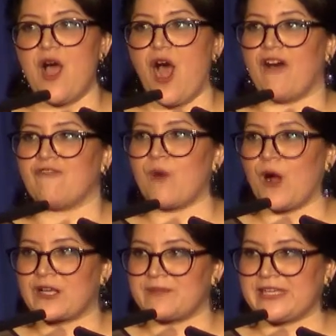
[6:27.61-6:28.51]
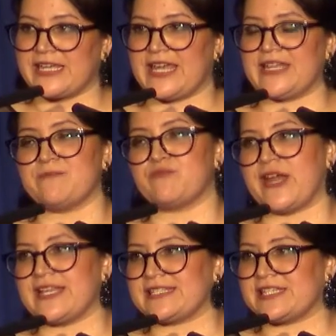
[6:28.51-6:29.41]
of welcoming and
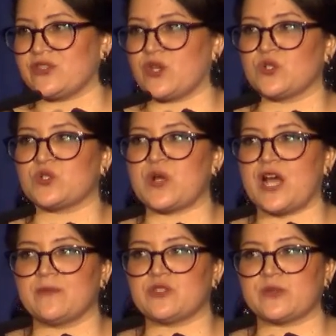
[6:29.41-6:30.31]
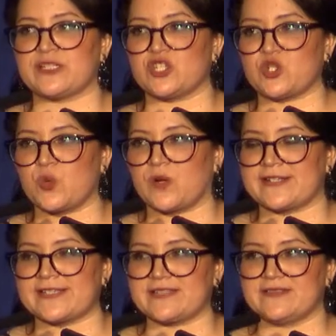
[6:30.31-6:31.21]
embracing those who come to its shores.